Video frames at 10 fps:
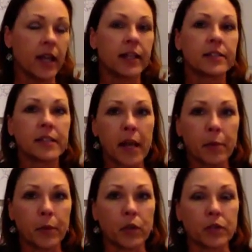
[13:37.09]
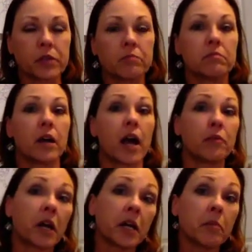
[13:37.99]
Samples. I
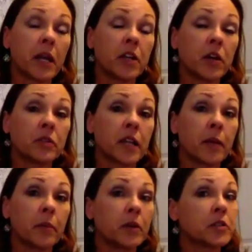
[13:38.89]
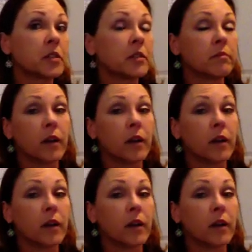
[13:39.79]
recommend no samples.